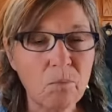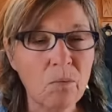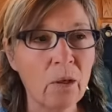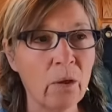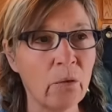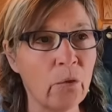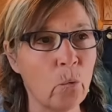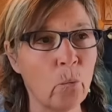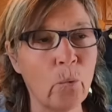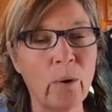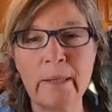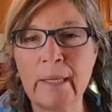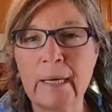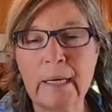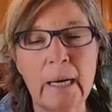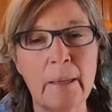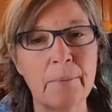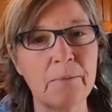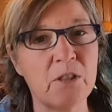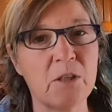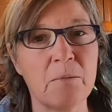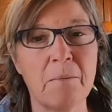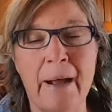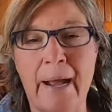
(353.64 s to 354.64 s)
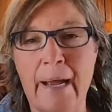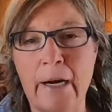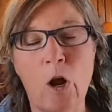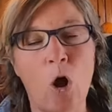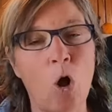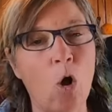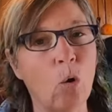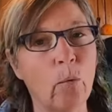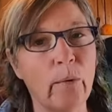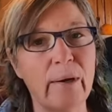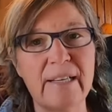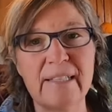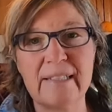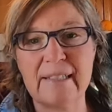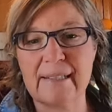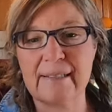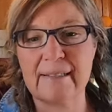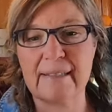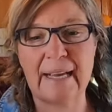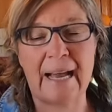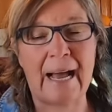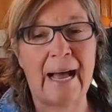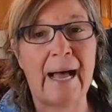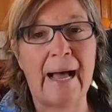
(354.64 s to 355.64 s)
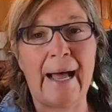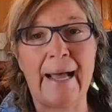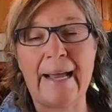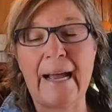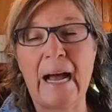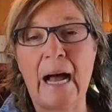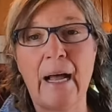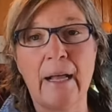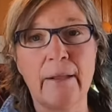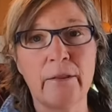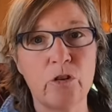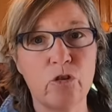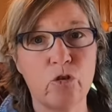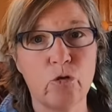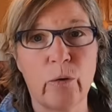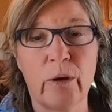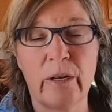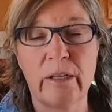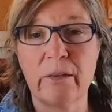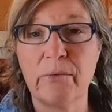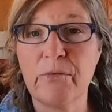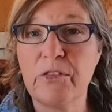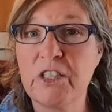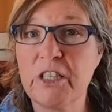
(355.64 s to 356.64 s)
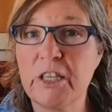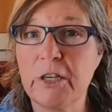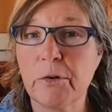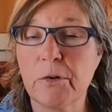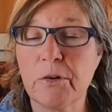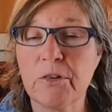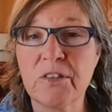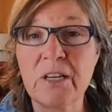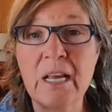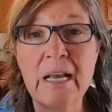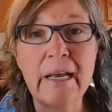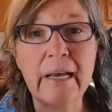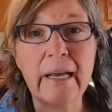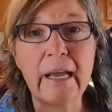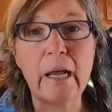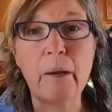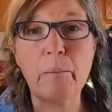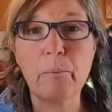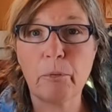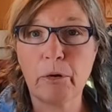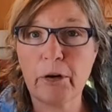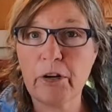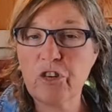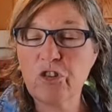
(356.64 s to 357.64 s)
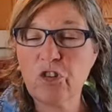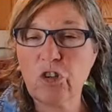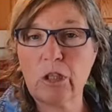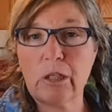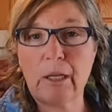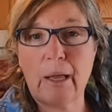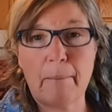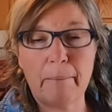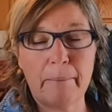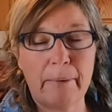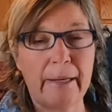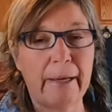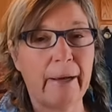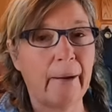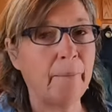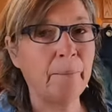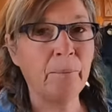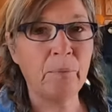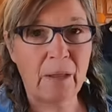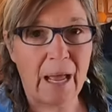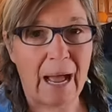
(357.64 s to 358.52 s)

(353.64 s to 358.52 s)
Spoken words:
And the one that comes to mind always is the guy on the Trail of Tears in British Columbia.